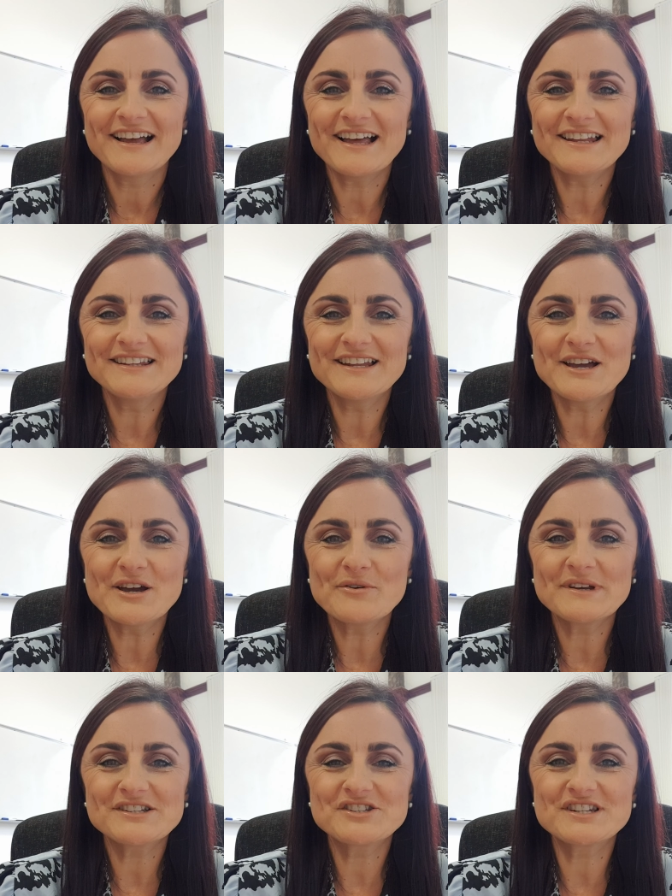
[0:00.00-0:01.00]
Hello,
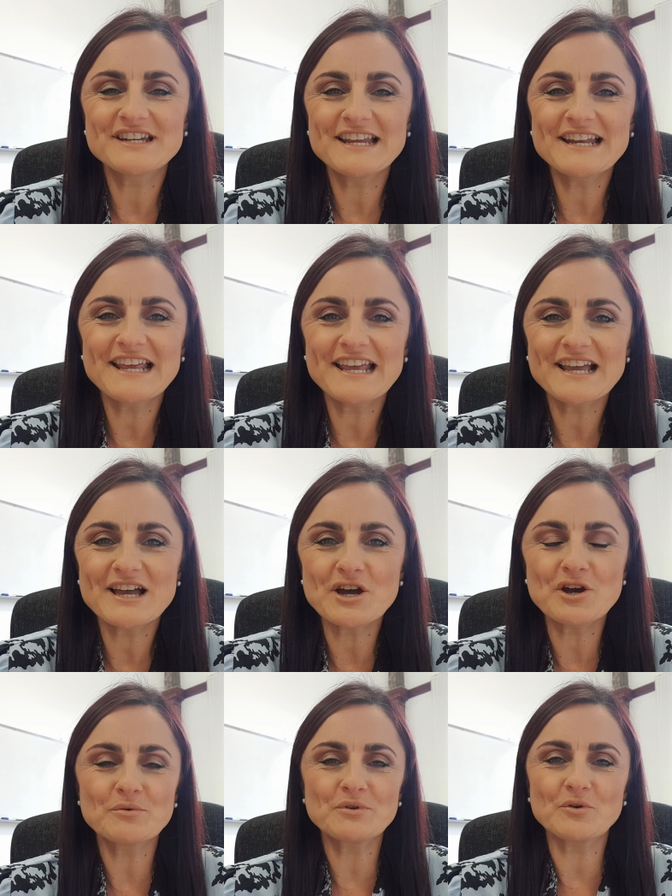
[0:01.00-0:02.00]
it's Janine here. I
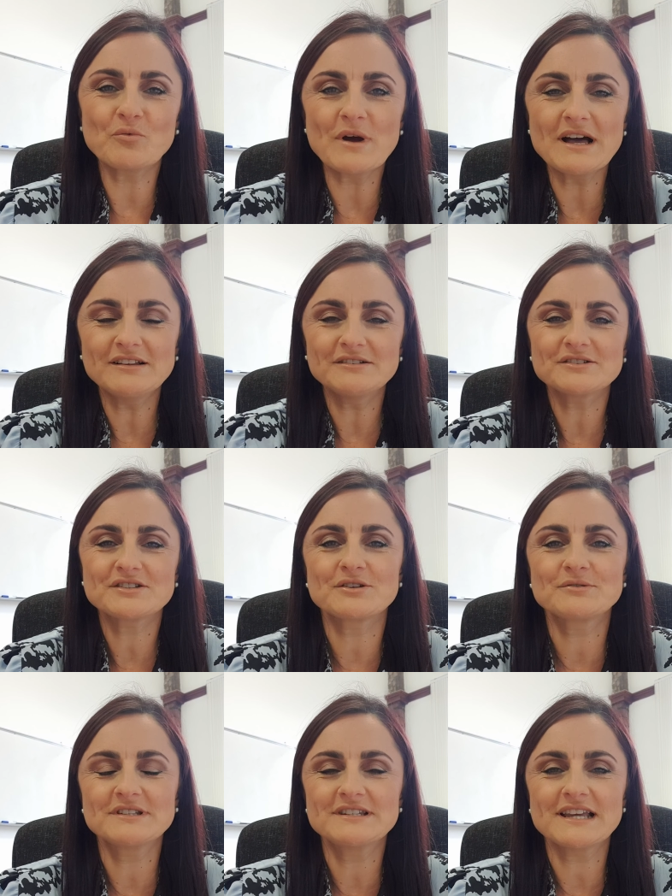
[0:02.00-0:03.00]
hope you're well. So
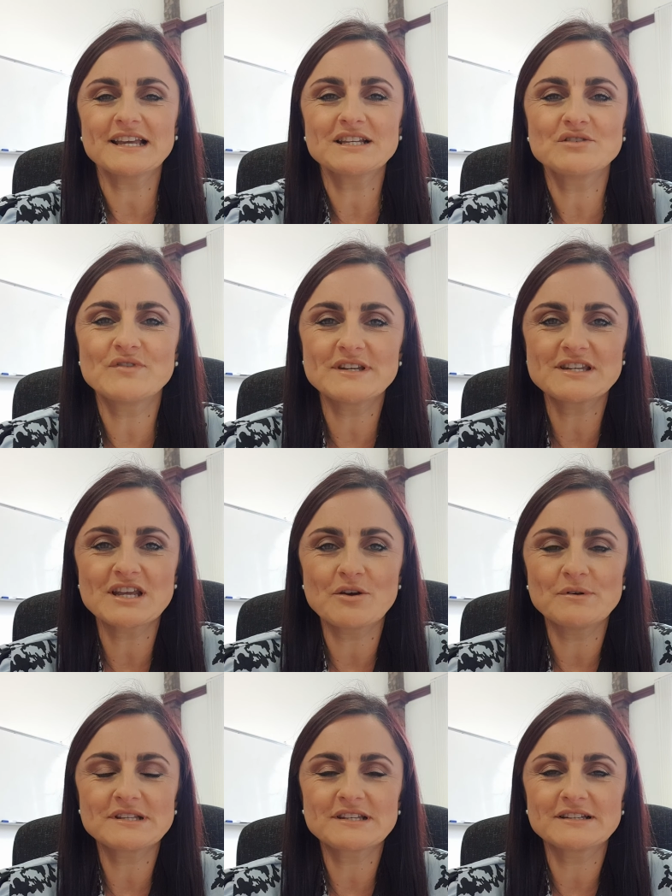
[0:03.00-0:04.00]
today's video
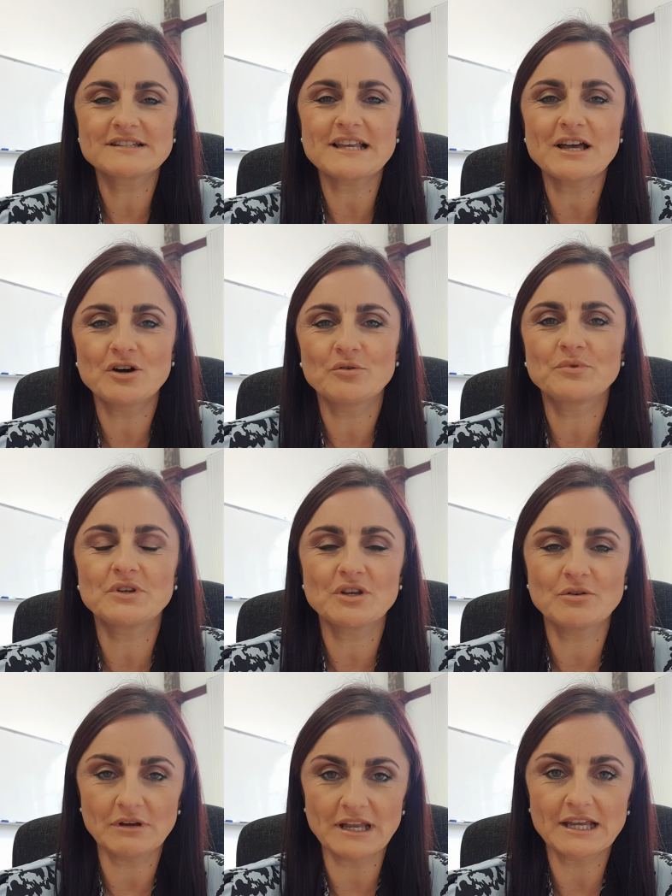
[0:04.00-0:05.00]
is going to help
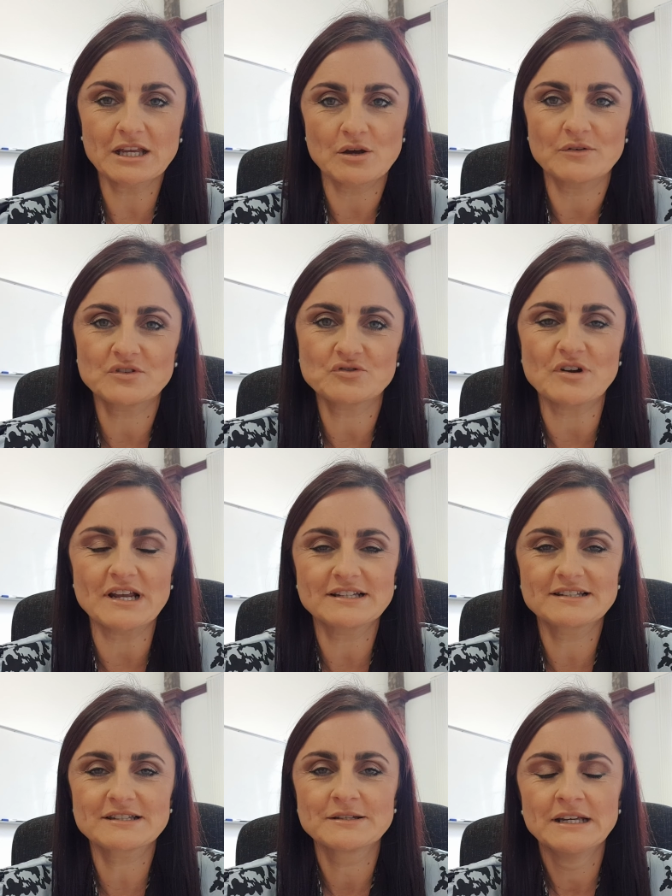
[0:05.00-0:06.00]
you let go of
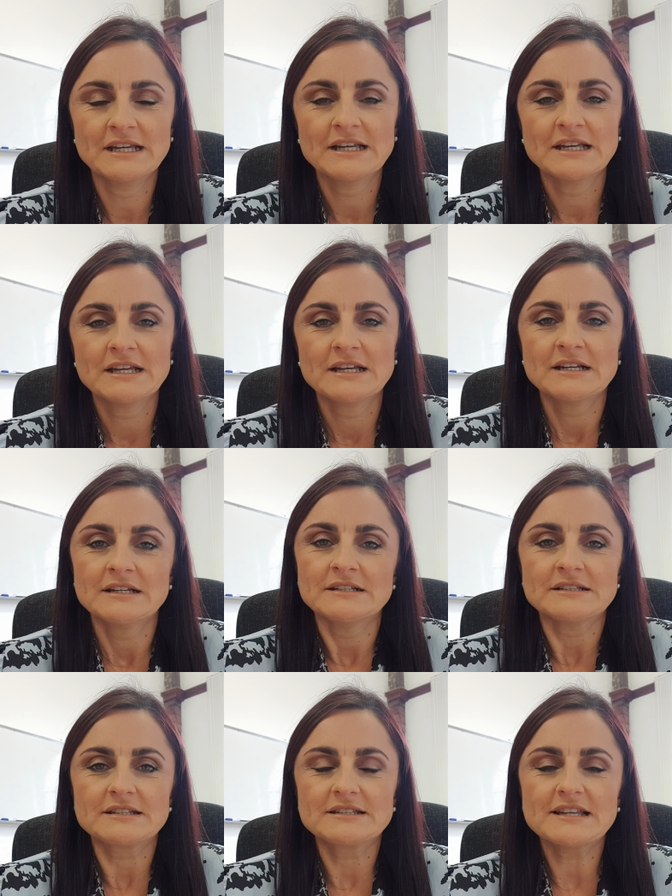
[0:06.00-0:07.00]
stress.
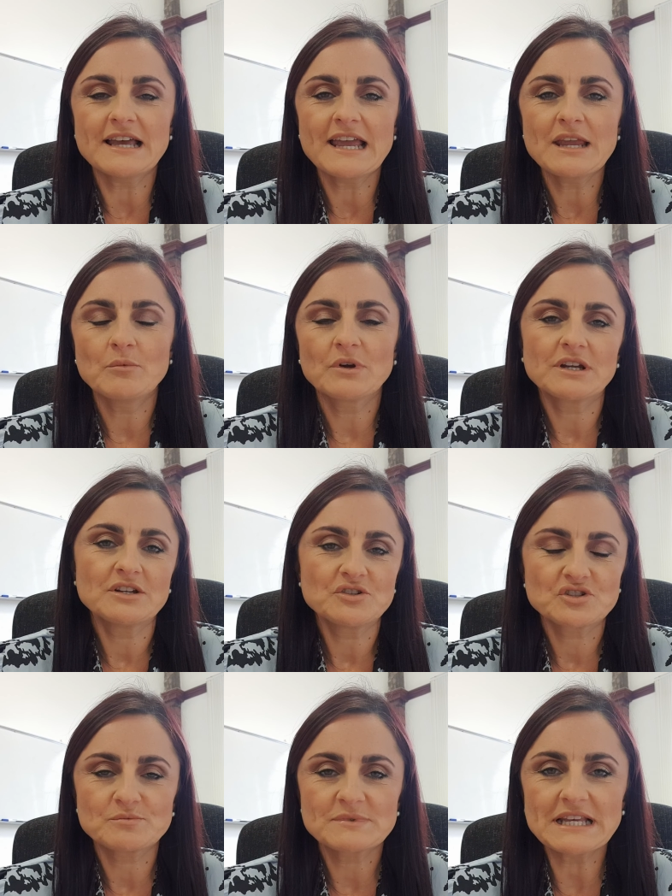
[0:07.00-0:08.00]
Today we're going to do
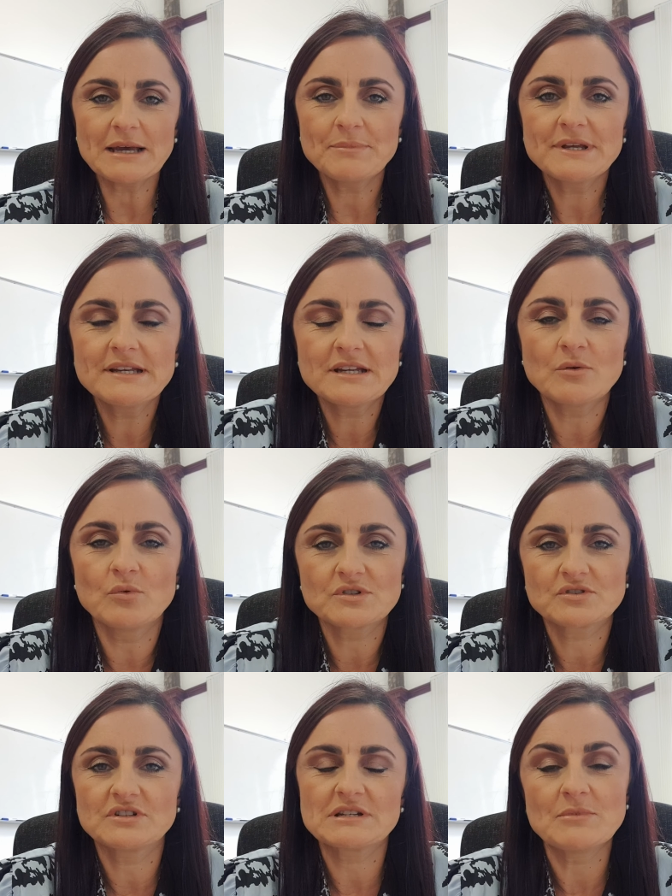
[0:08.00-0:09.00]
some tapping, what's
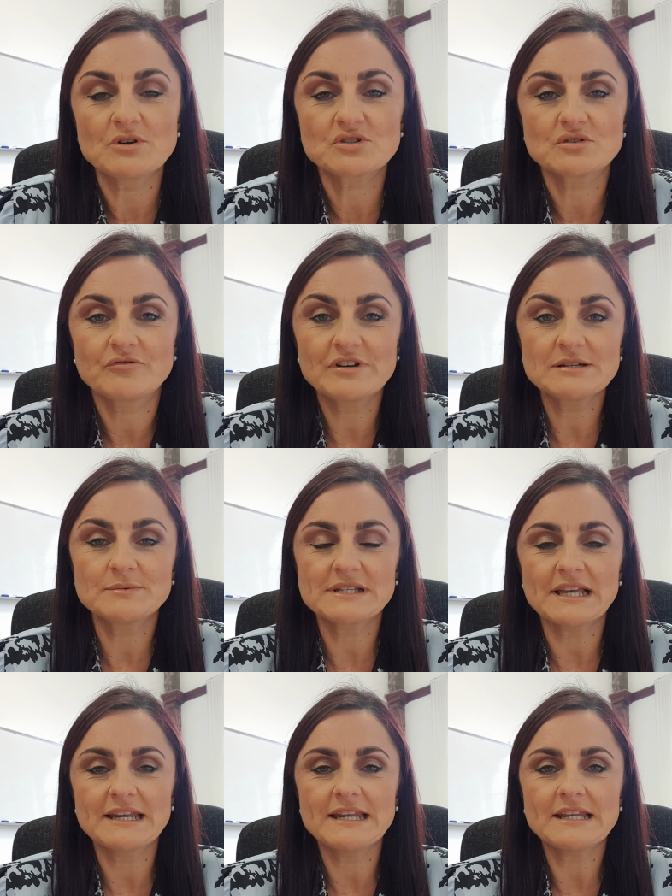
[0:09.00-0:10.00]
called emotional freedom
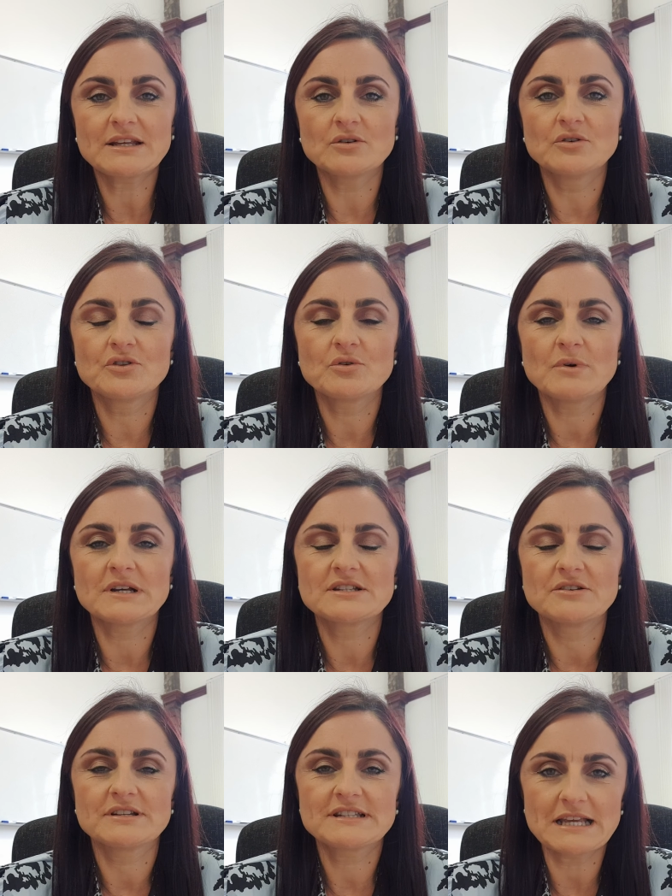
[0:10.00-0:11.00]
technique, otherwise
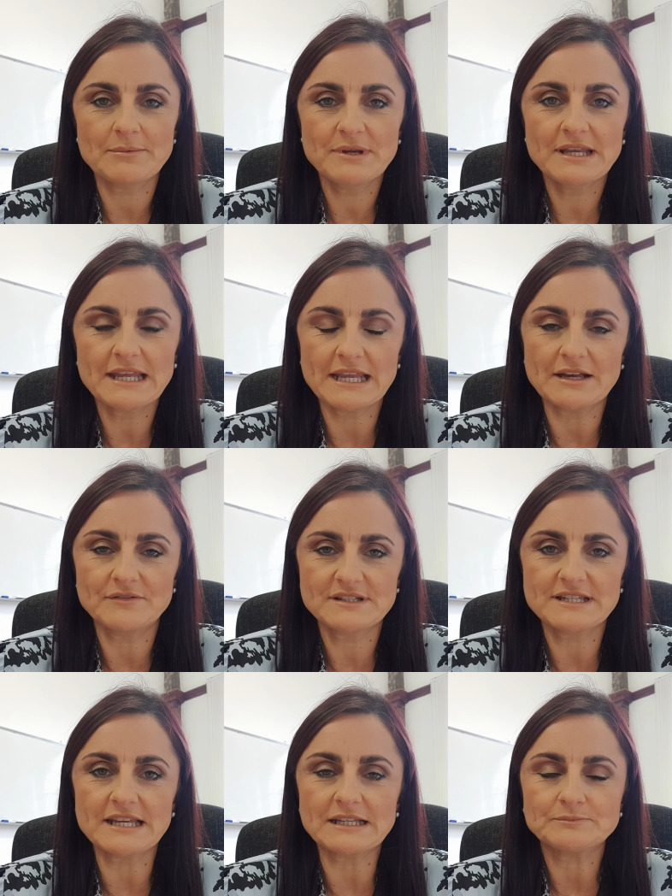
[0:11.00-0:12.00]
known as tapping,
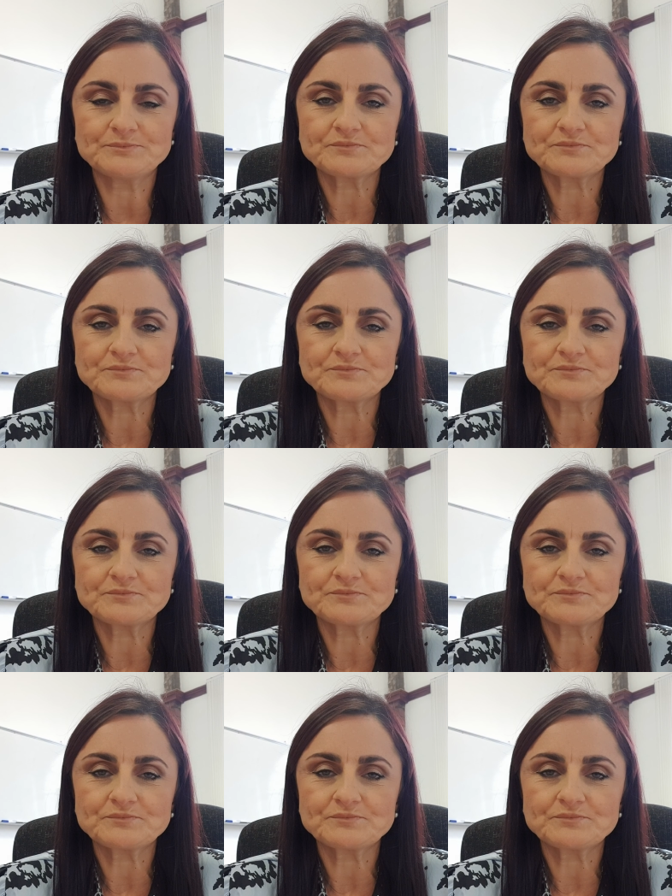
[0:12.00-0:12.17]
EFT.